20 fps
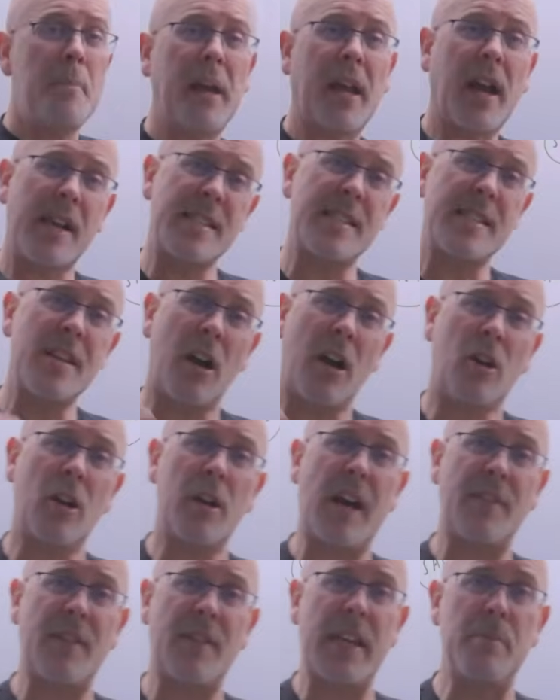because he's not
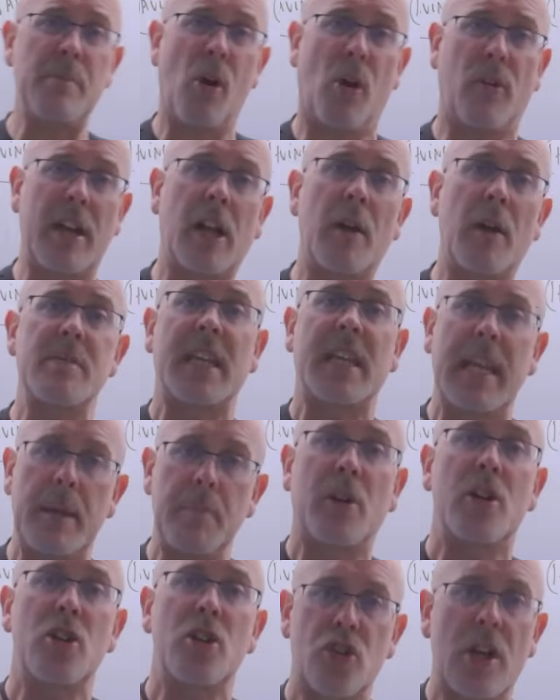going to have any more income to
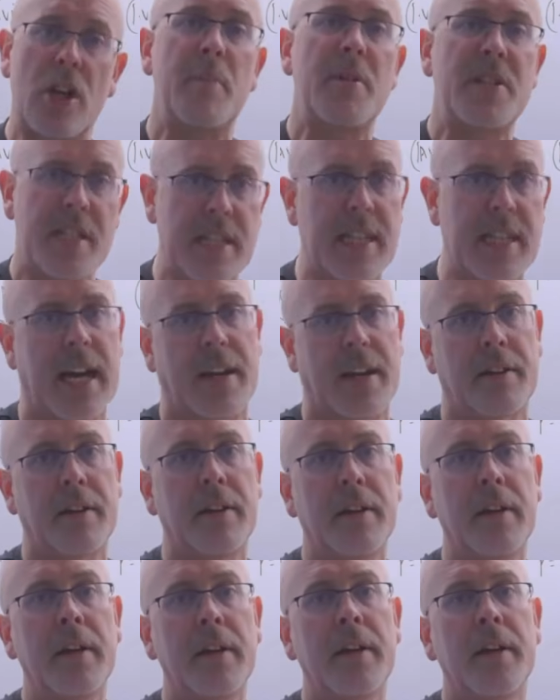keep contributing to that.
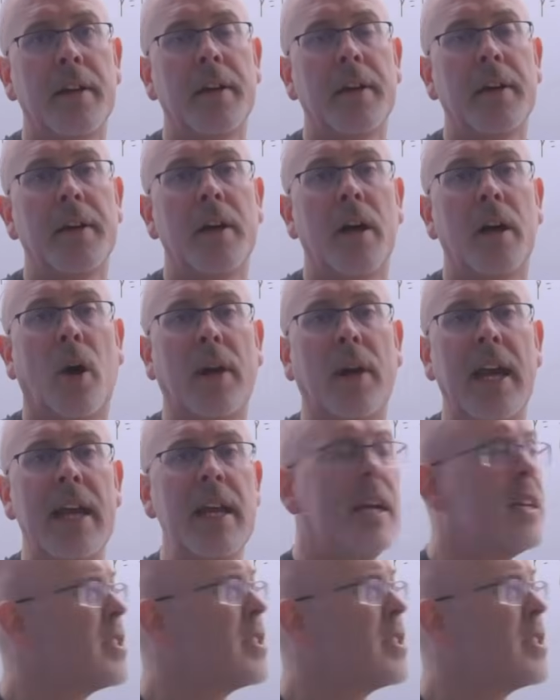Okay,